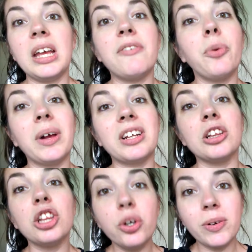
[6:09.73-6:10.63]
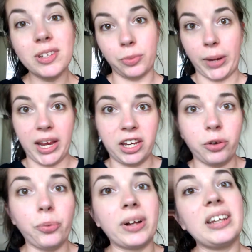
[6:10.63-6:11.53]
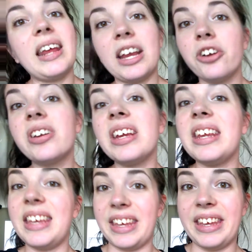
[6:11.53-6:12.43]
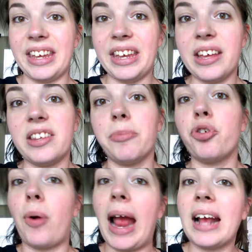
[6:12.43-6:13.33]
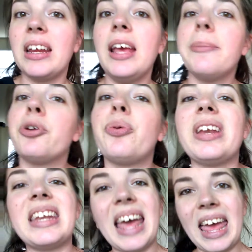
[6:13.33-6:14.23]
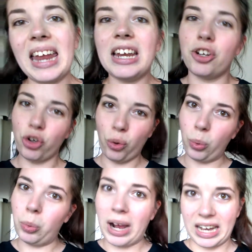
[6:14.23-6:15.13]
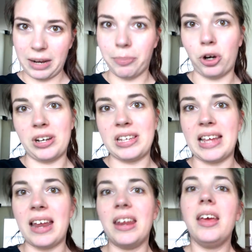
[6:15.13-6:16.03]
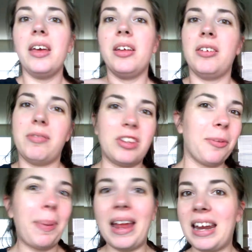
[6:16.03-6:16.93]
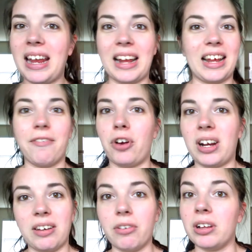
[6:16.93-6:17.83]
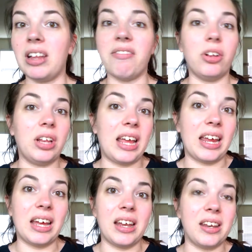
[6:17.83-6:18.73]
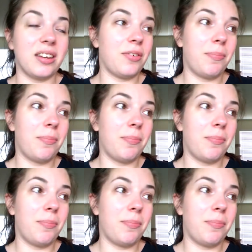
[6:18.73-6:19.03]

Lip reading: If you want to lose weight, you'd want to take your TDEE and subtract between 10 and 20%, depending on kind of your activity level and